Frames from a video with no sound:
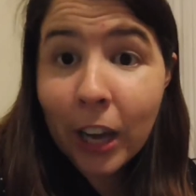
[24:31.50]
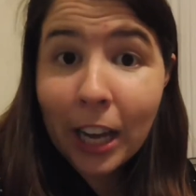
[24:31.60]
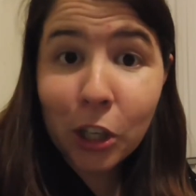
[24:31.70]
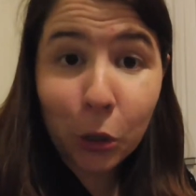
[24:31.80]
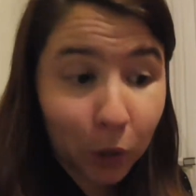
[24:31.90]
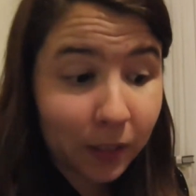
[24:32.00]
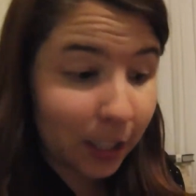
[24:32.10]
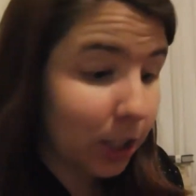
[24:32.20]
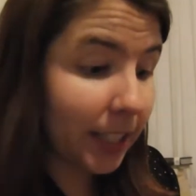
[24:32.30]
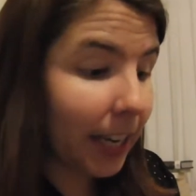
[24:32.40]
Okay, so you will
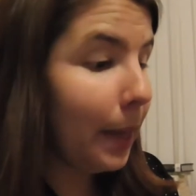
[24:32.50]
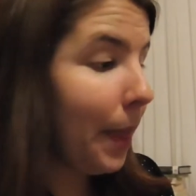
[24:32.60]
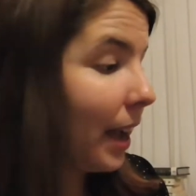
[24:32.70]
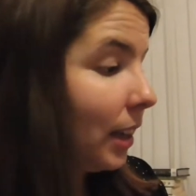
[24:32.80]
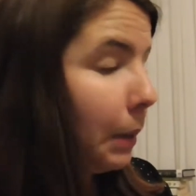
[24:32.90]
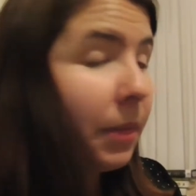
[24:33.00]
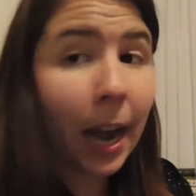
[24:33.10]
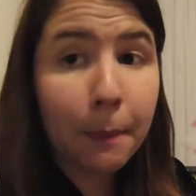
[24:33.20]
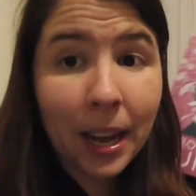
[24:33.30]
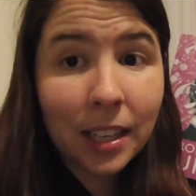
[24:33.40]
have just seen in that clip
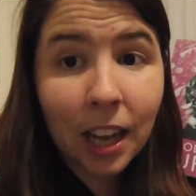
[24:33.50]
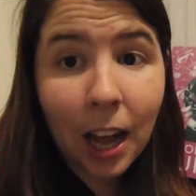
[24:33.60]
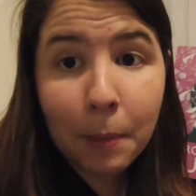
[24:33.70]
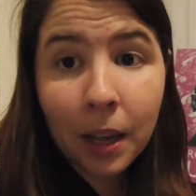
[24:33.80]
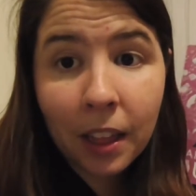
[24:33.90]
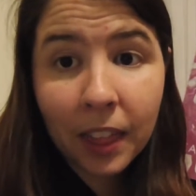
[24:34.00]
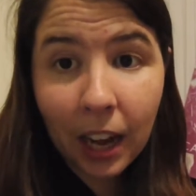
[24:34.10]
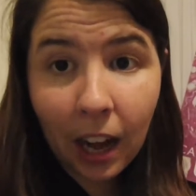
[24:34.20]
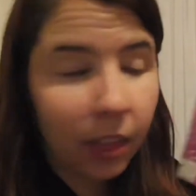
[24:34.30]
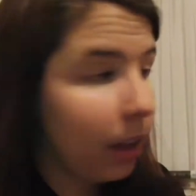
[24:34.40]
that I picked up
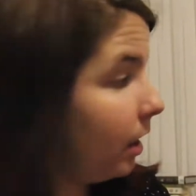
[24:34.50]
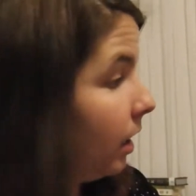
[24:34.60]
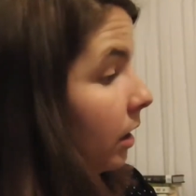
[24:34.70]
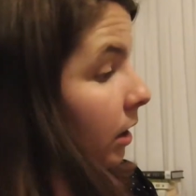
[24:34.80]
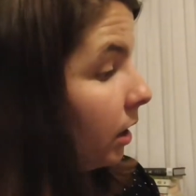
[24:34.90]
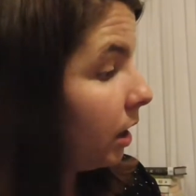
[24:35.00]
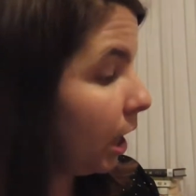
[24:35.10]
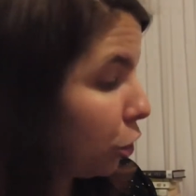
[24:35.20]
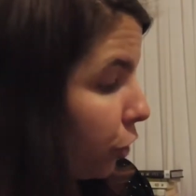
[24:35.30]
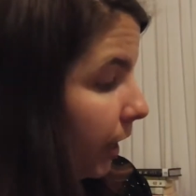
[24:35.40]
The Other
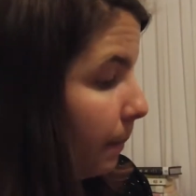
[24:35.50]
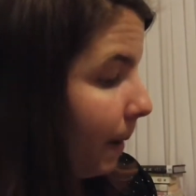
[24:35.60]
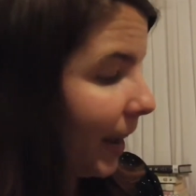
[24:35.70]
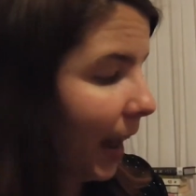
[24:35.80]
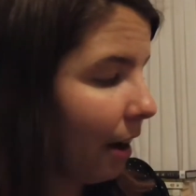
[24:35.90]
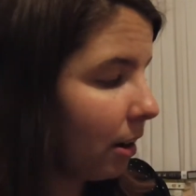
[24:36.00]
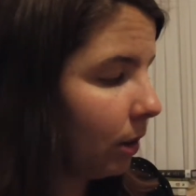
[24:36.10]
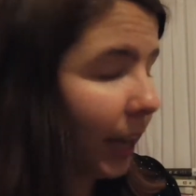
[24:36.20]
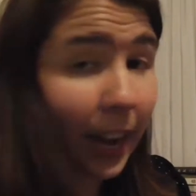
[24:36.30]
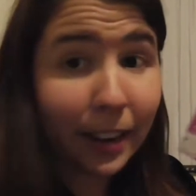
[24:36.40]
Country by
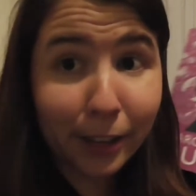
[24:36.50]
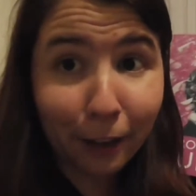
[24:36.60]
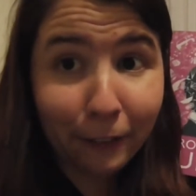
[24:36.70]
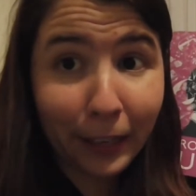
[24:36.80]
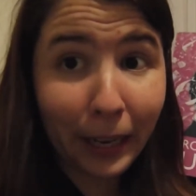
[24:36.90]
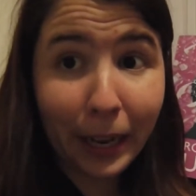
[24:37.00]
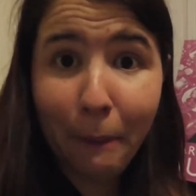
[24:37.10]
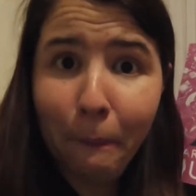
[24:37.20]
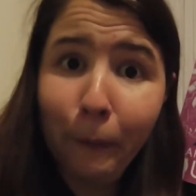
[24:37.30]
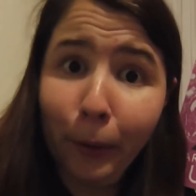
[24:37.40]
Carol Ann Duffy, and
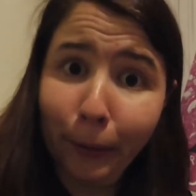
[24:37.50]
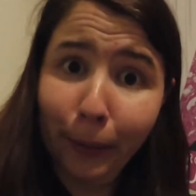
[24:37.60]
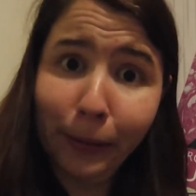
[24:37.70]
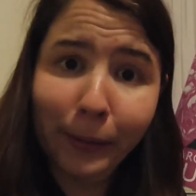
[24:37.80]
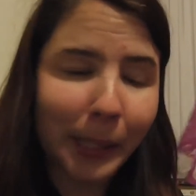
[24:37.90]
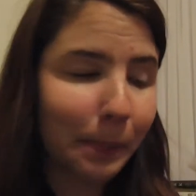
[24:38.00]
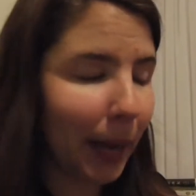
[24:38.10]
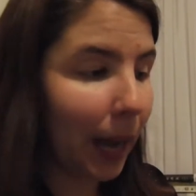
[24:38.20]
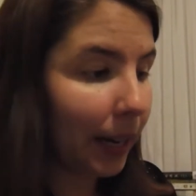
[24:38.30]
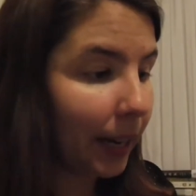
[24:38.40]
I'm real nervous
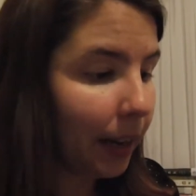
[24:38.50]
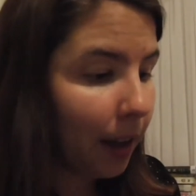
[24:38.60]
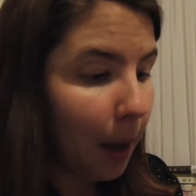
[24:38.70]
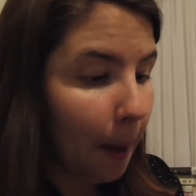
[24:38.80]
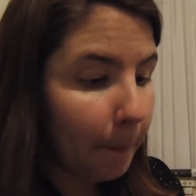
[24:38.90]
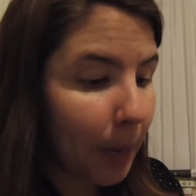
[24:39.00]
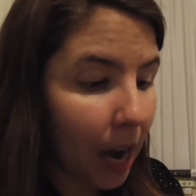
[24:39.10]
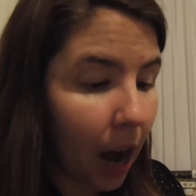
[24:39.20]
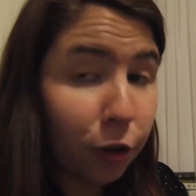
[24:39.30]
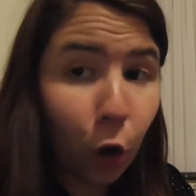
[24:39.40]
about it.
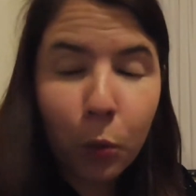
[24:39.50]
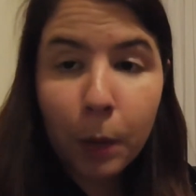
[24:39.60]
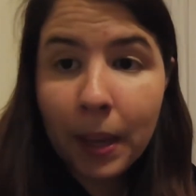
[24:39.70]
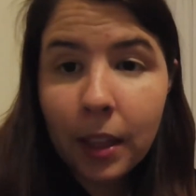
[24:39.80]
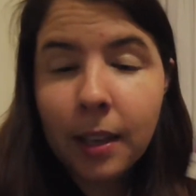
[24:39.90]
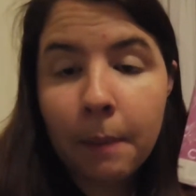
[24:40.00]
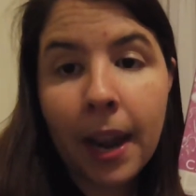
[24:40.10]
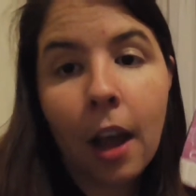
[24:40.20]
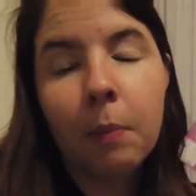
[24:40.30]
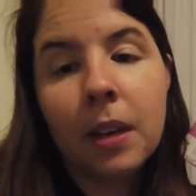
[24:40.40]
But I don't want to pick this up
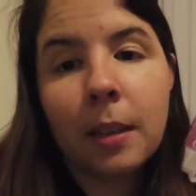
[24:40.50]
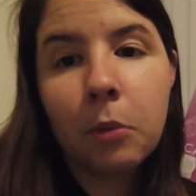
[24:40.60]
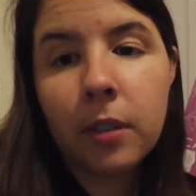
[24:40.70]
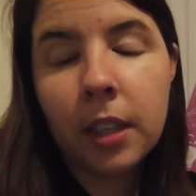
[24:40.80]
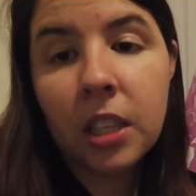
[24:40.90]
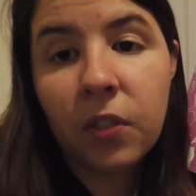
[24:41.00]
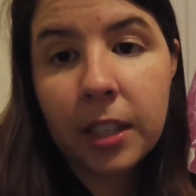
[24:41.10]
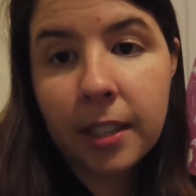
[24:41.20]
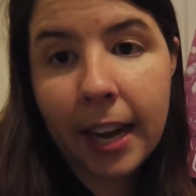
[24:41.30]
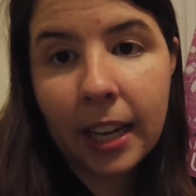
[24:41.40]
now because I'm using this for
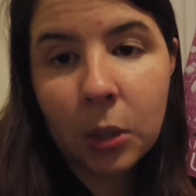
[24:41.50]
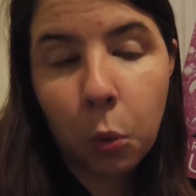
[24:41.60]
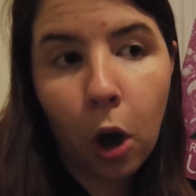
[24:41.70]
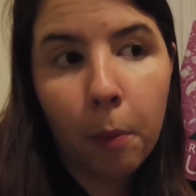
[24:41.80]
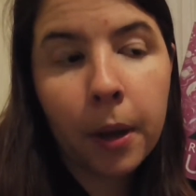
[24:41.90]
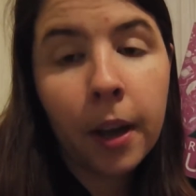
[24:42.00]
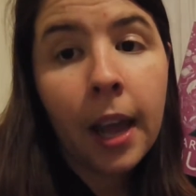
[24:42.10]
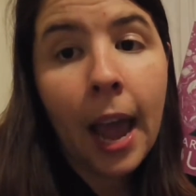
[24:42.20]
the setting swap.